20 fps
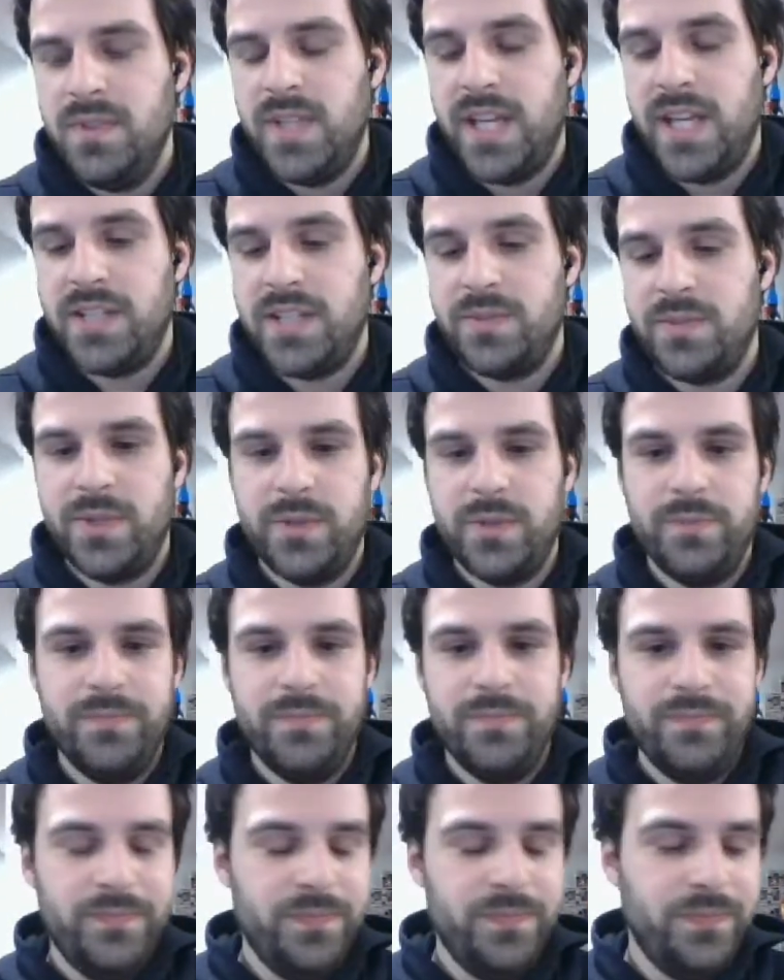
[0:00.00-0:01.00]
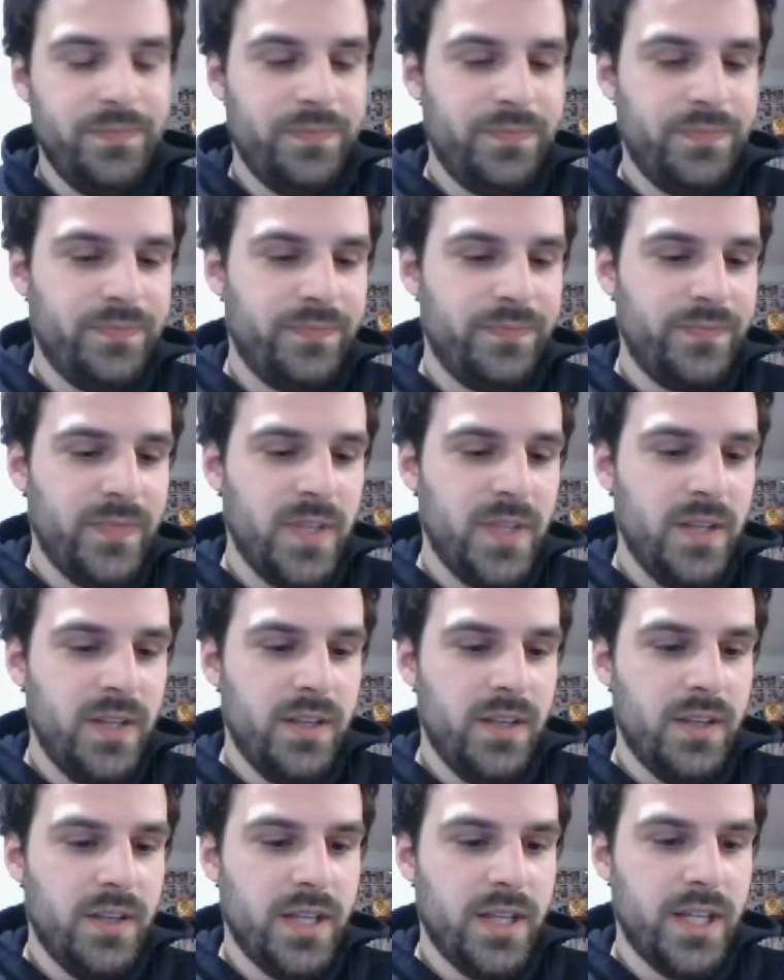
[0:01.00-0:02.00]
Thanks, Richard.
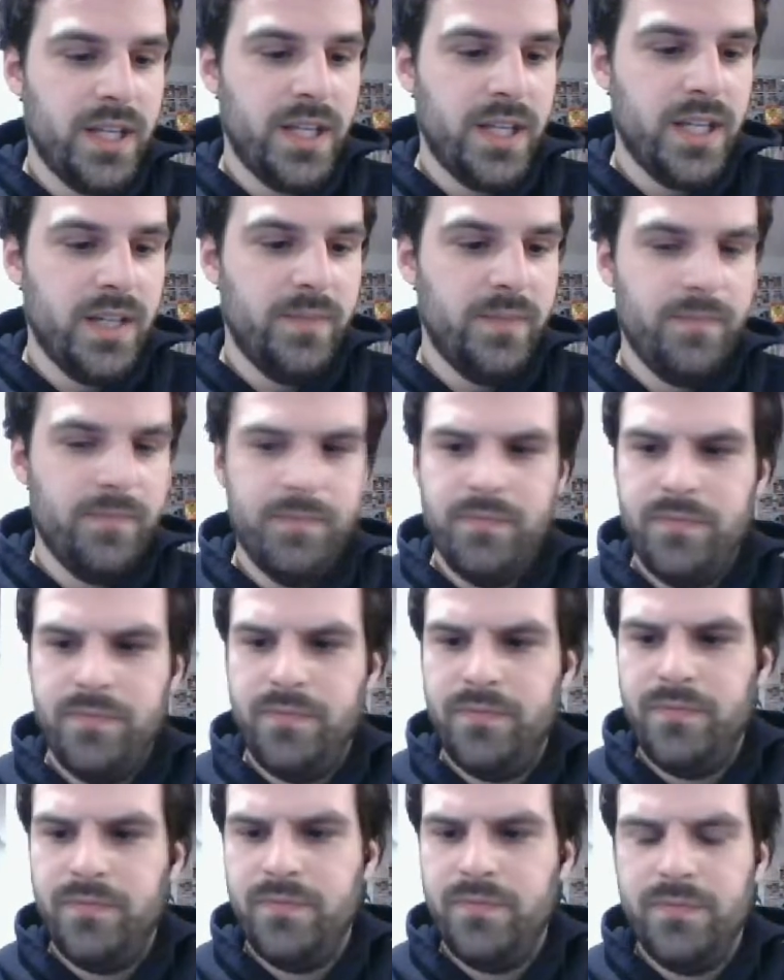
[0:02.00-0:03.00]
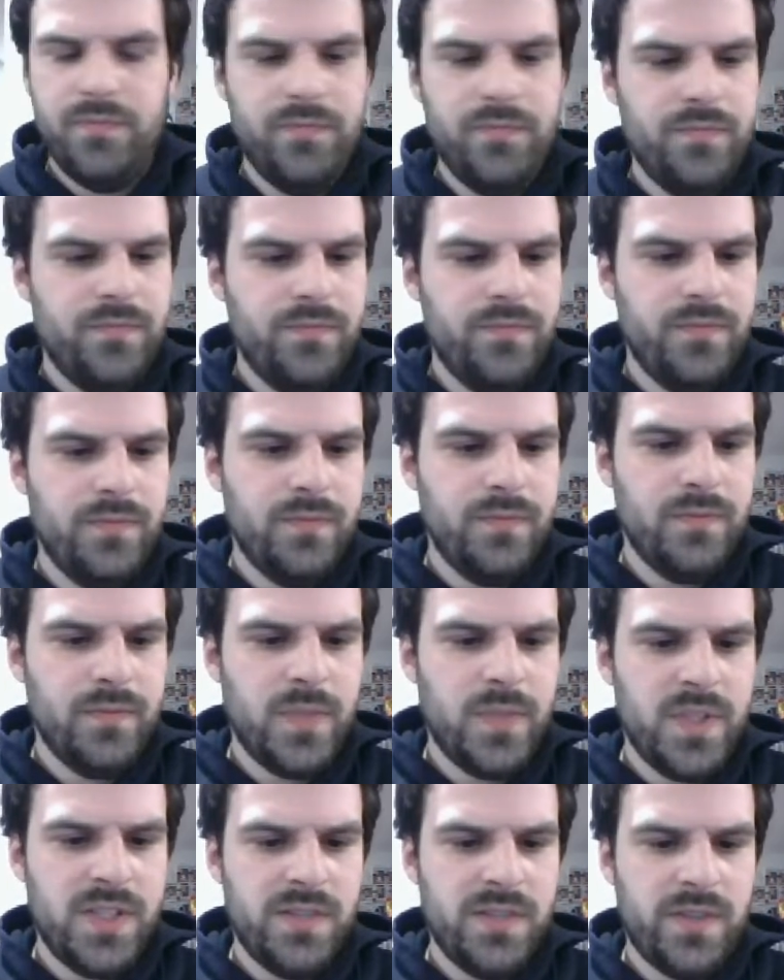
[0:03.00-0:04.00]
Let
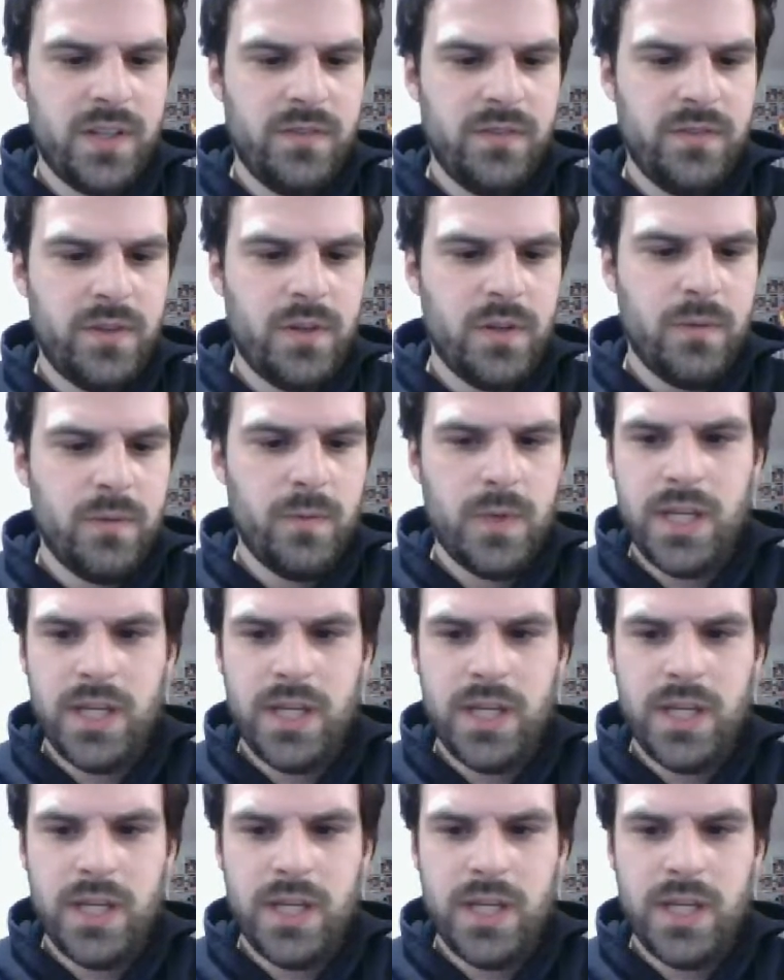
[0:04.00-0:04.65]
me see if I can figure out